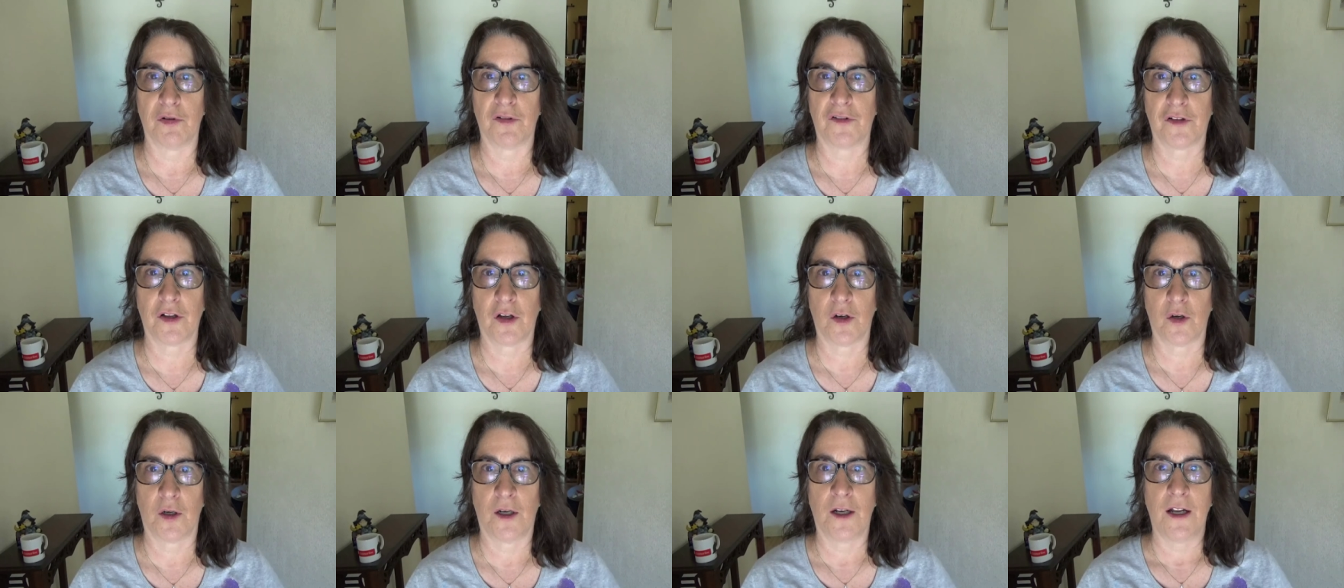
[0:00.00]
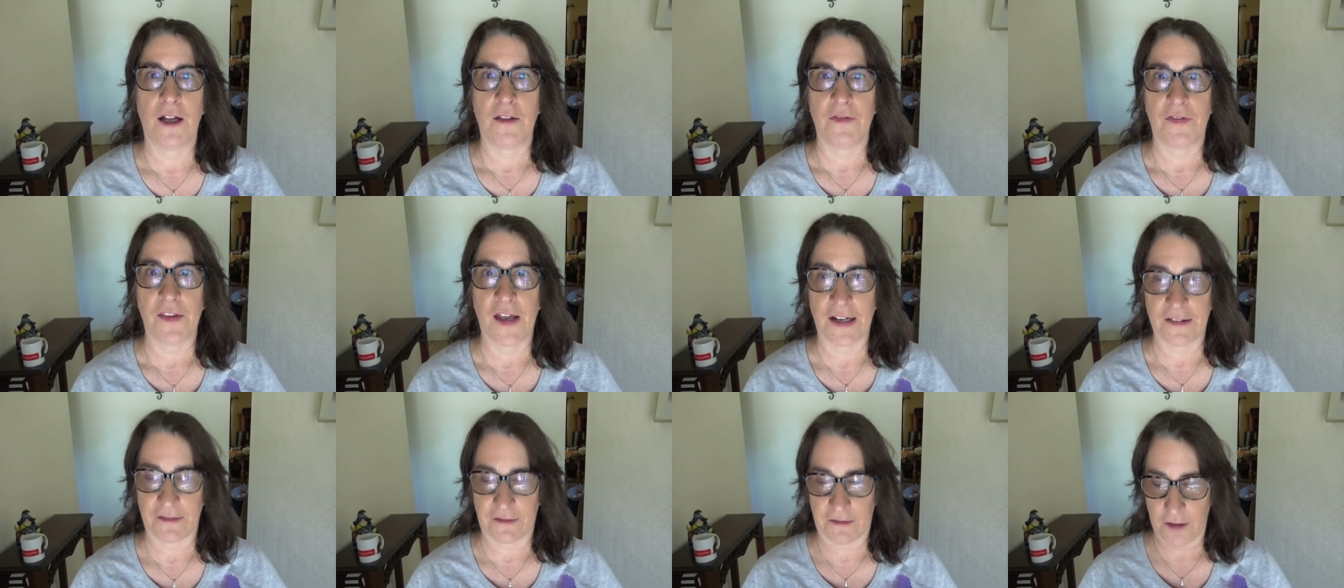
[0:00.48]
So
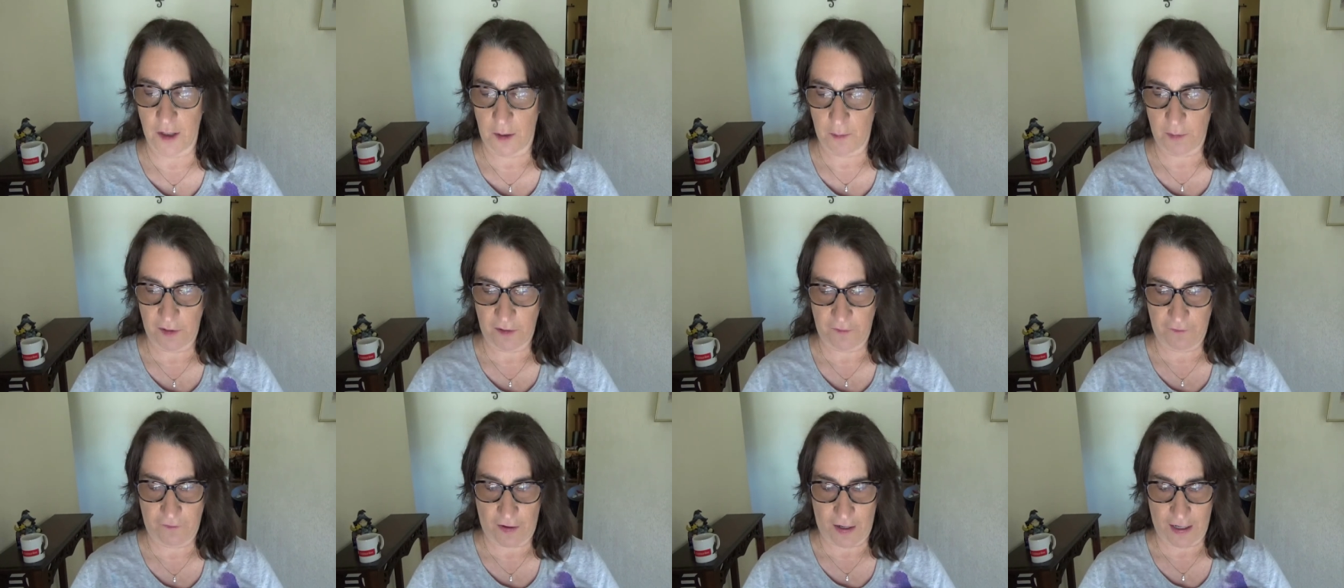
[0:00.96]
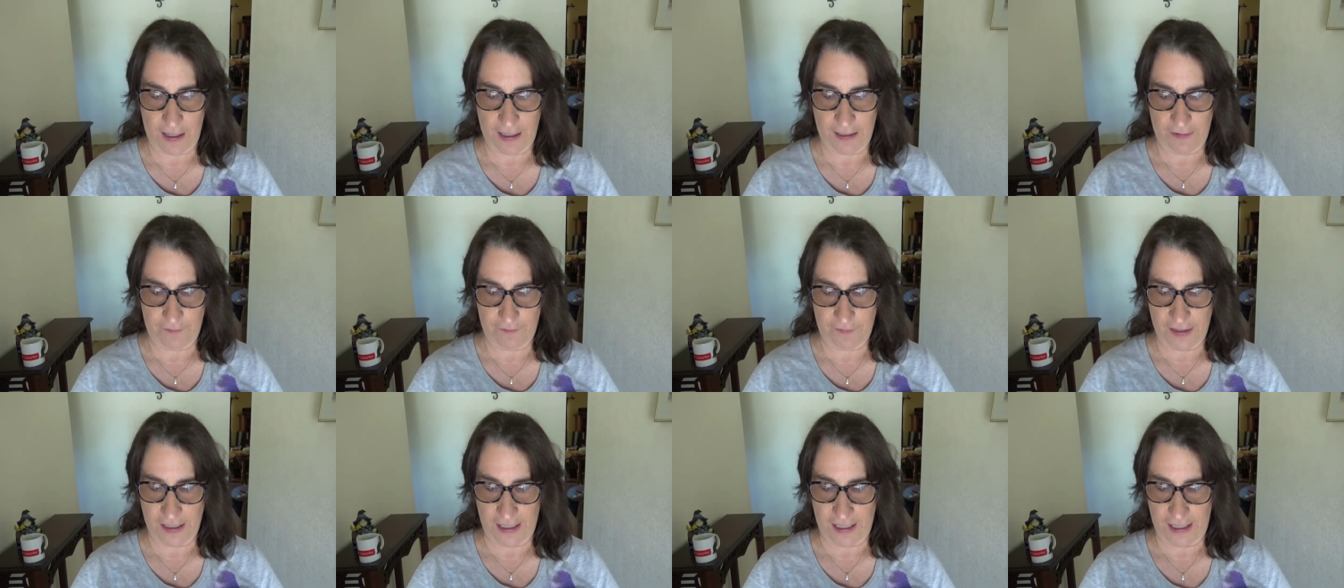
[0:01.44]
that's number
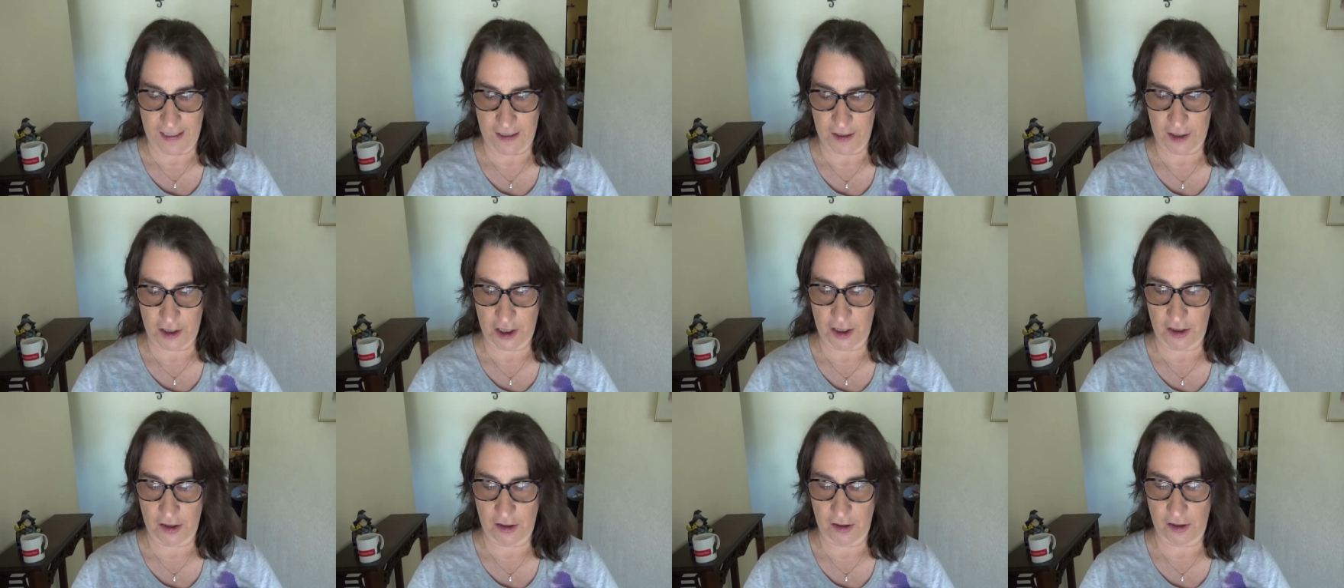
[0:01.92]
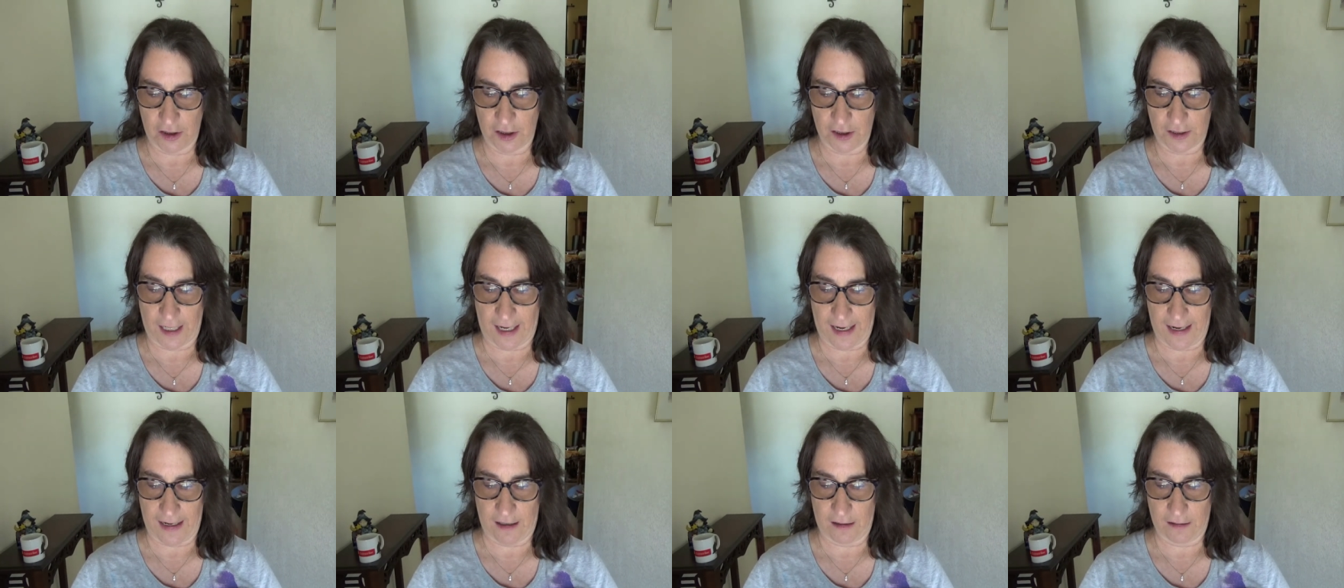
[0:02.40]
five thing to
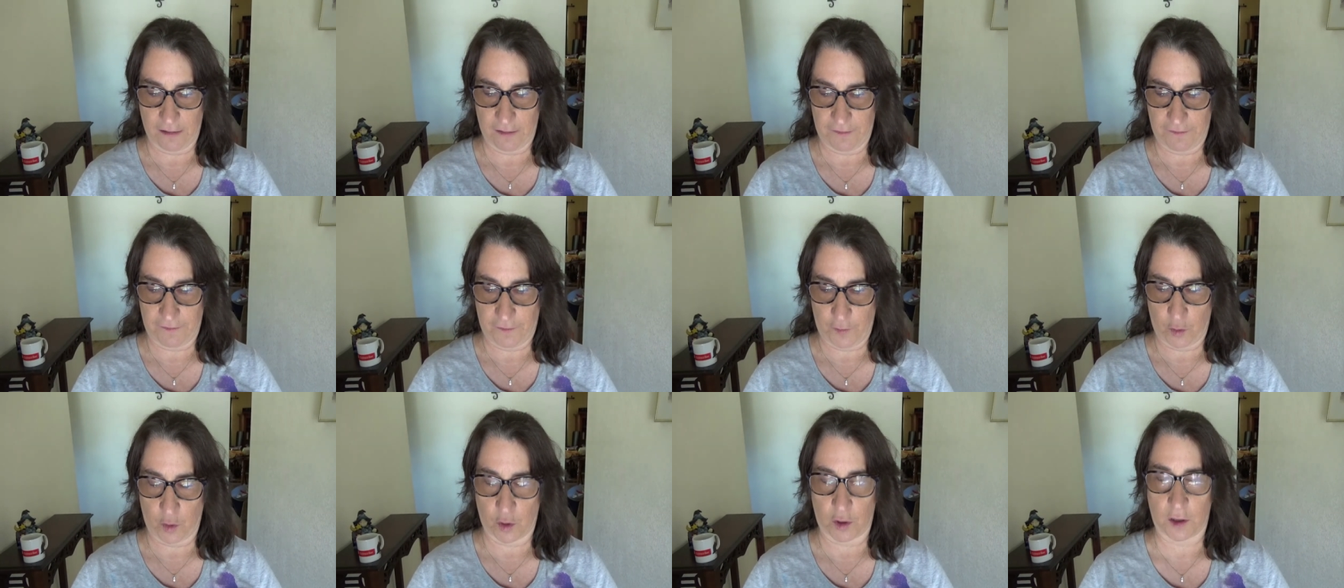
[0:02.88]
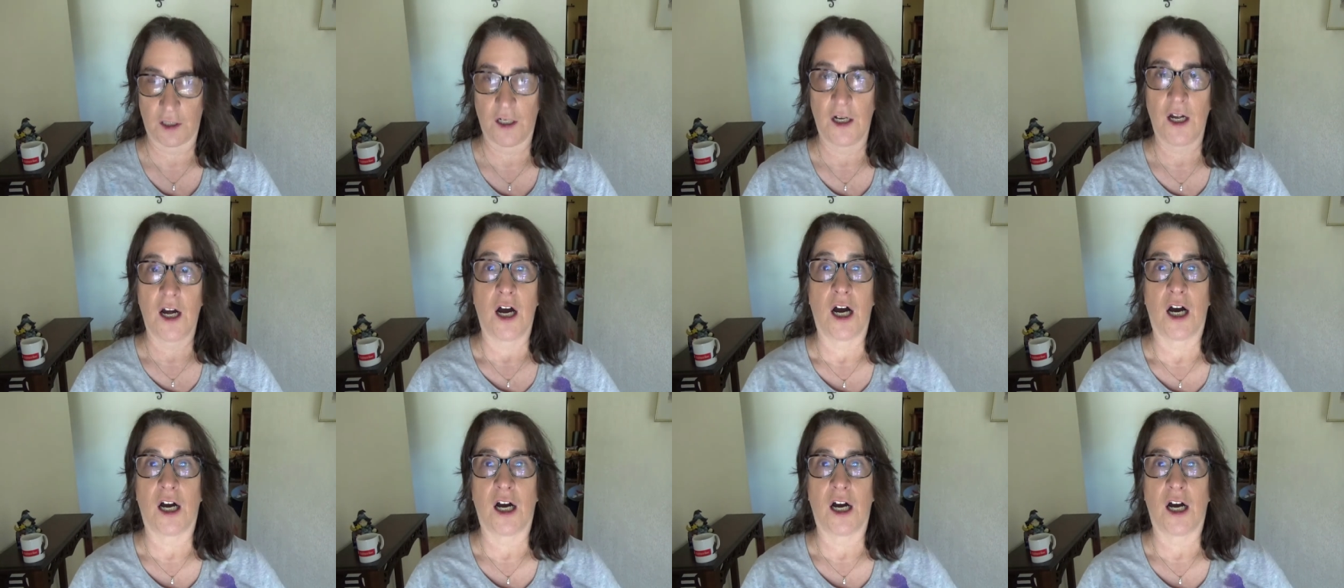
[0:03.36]
look out for.